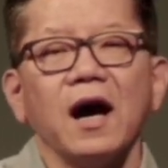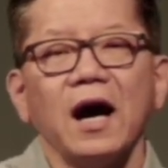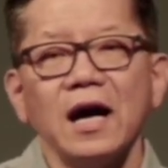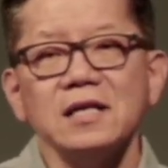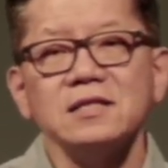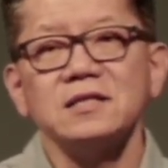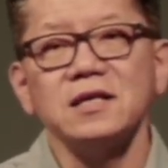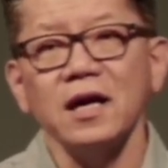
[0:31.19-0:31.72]

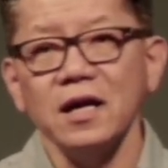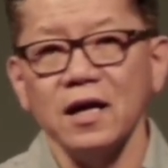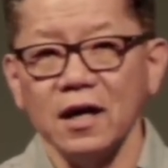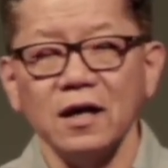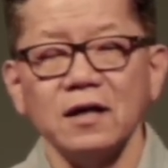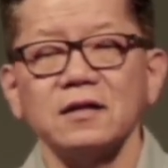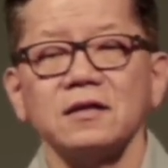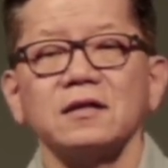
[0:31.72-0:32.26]

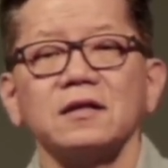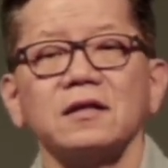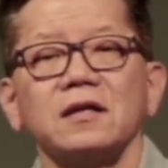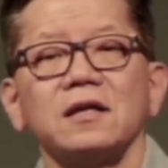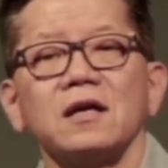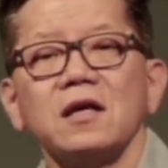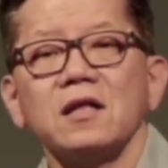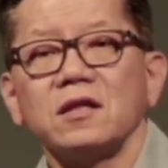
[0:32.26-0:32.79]
Isaiah.
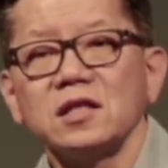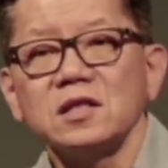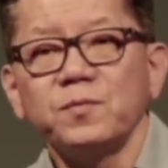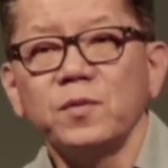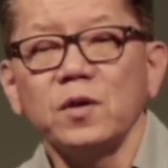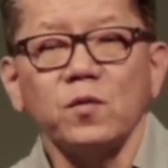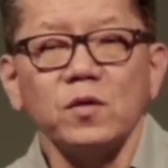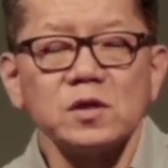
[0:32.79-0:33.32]
This
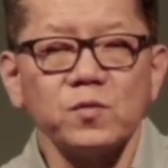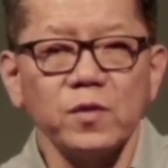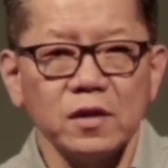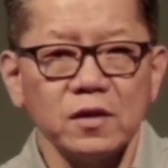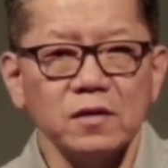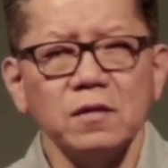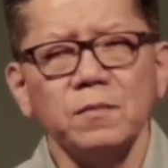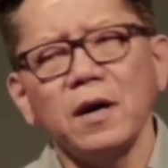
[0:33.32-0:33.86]
book was
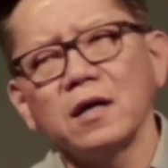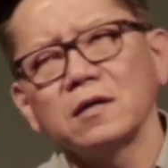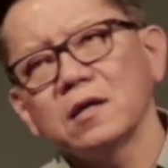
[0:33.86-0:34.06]
written about